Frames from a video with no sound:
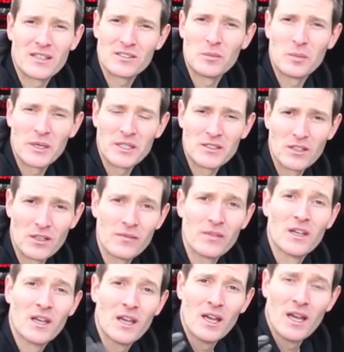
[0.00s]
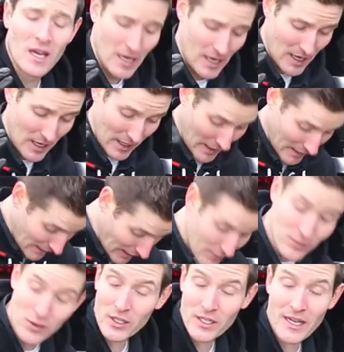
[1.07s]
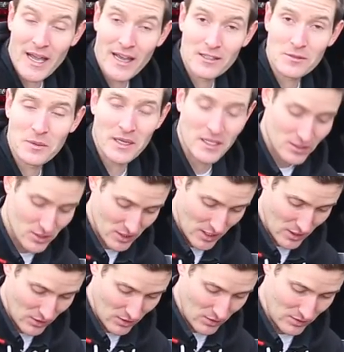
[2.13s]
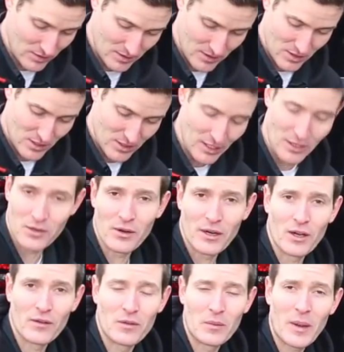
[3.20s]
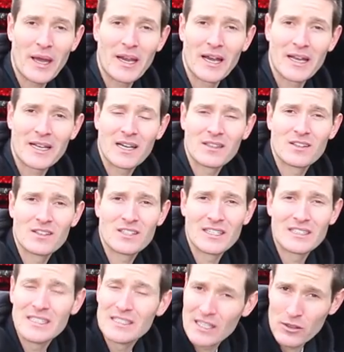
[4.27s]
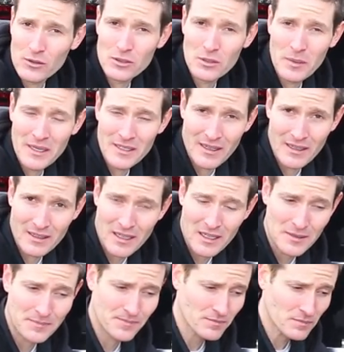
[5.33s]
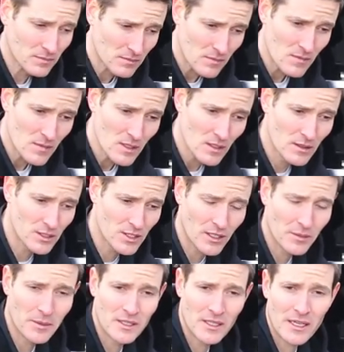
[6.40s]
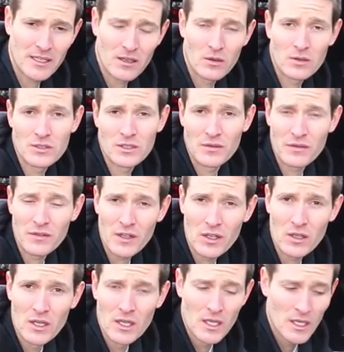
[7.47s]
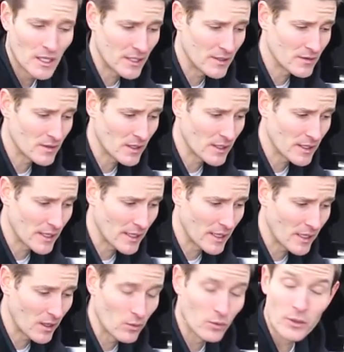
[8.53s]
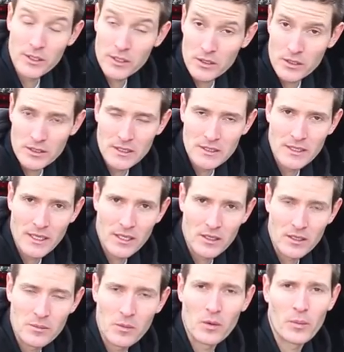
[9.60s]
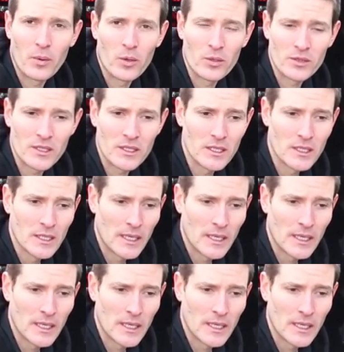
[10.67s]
is a big deal. A lot of you are going to ask me, and I'll just get it, just tell you right off the bat, I got this at DetailersToMain.com. The gentleman that owns it, Phil, is a really good detailer, and more importantly,